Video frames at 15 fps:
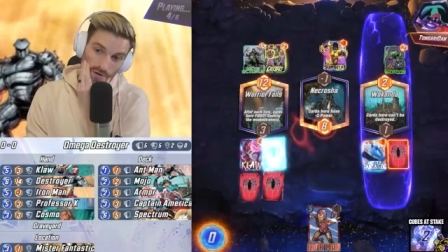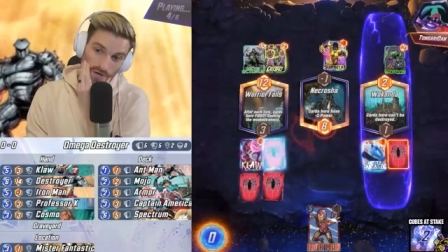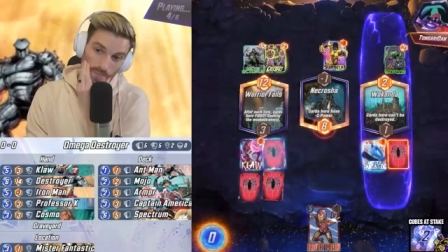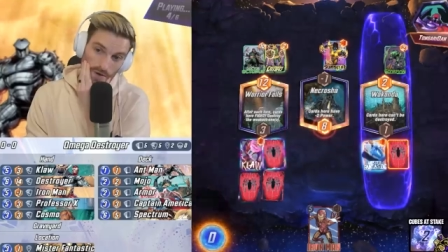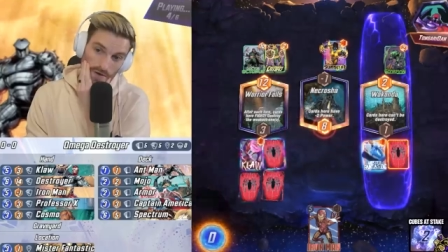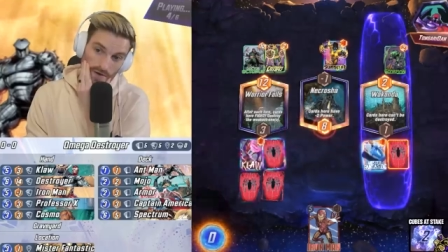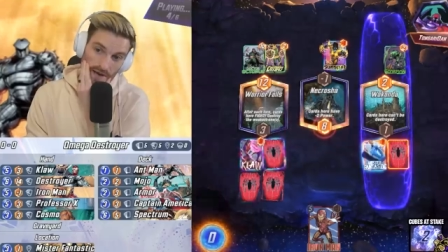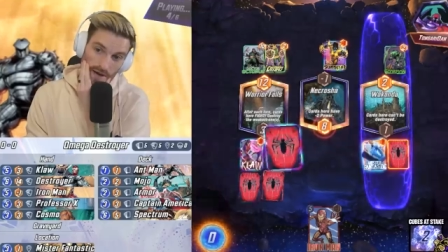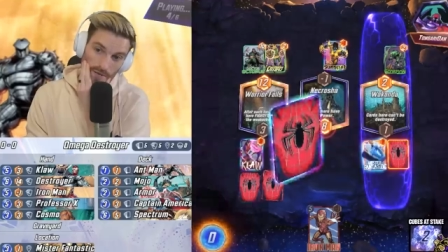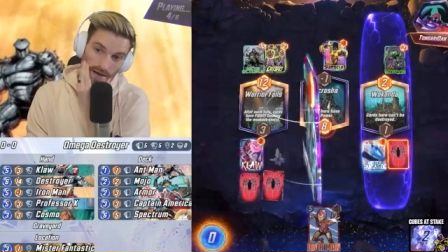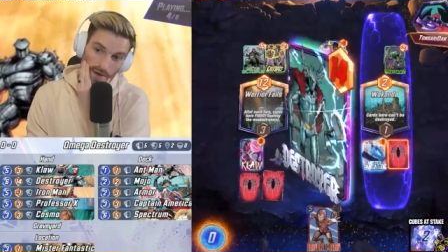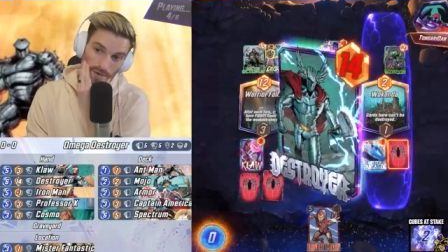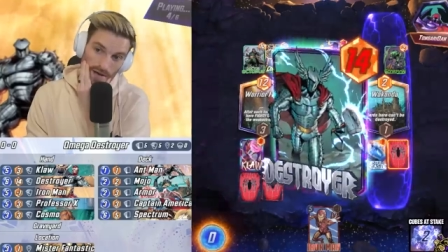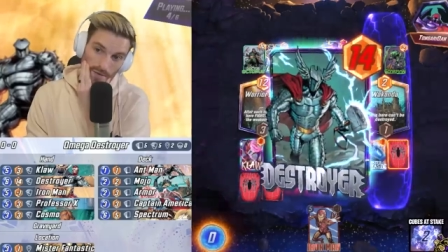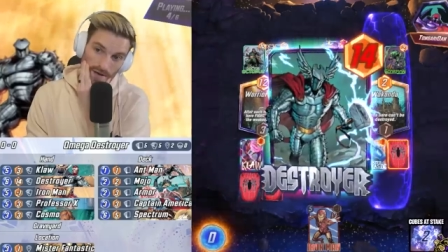Come on. Now,
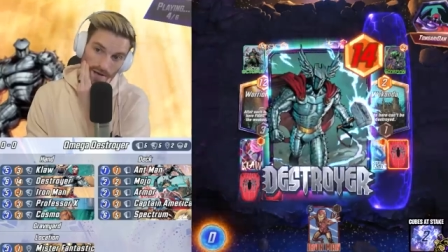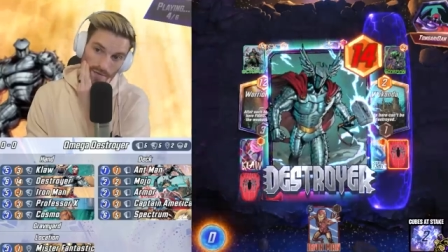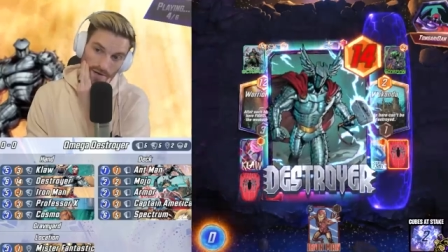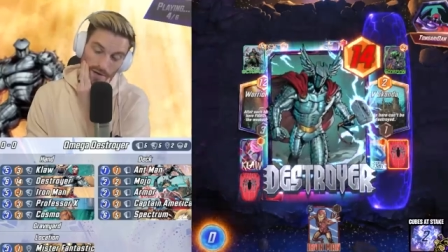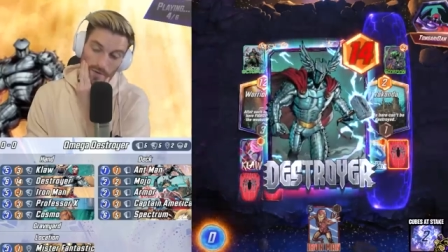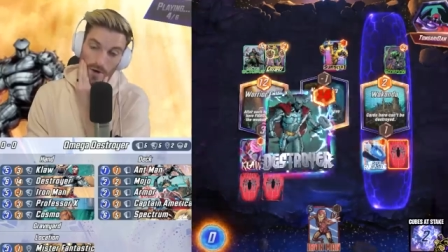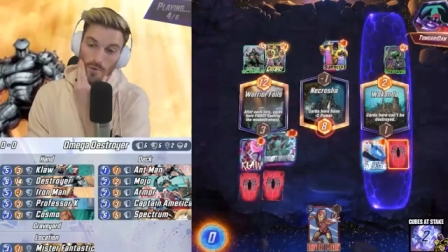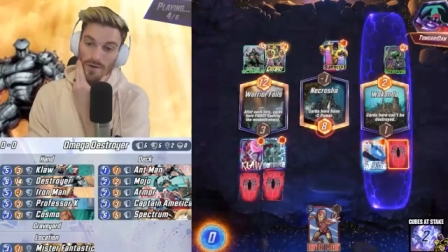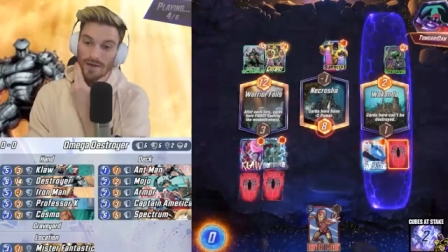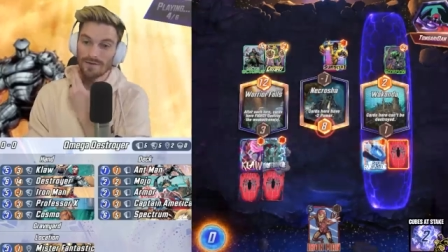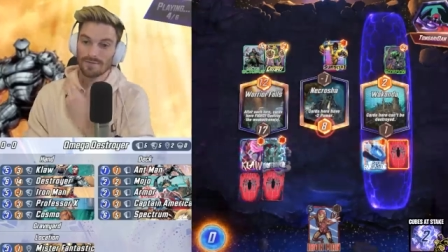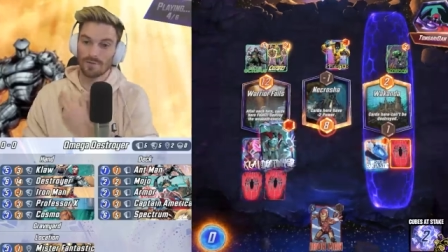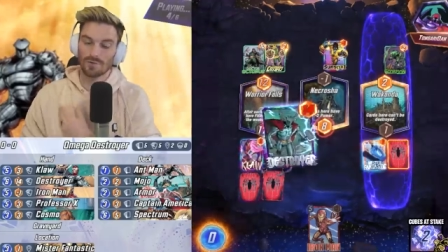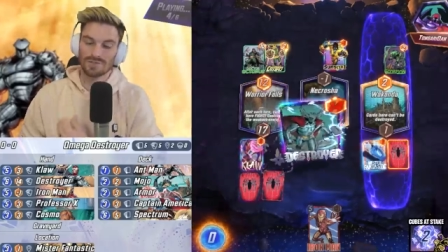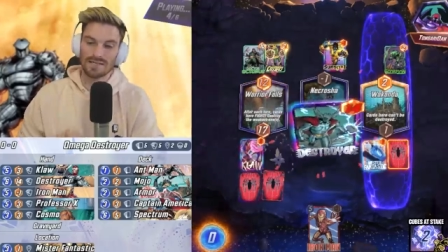now, now, now, now.
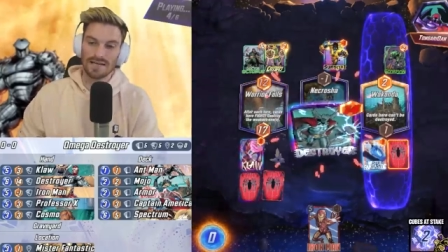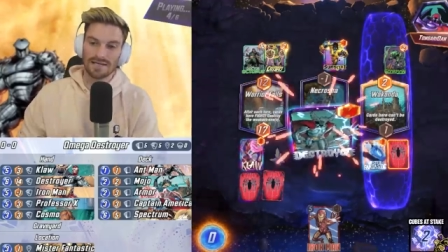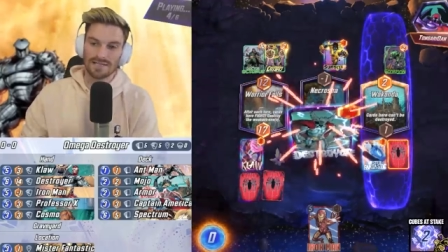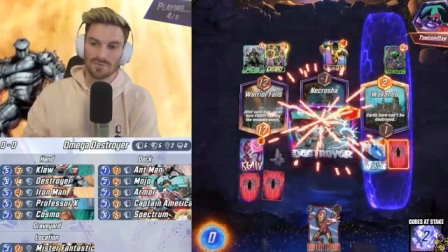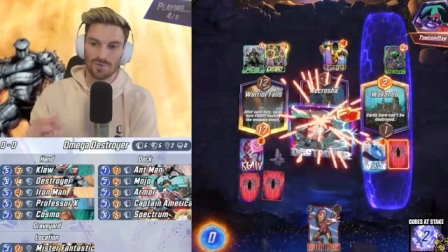Okay, we'll take it.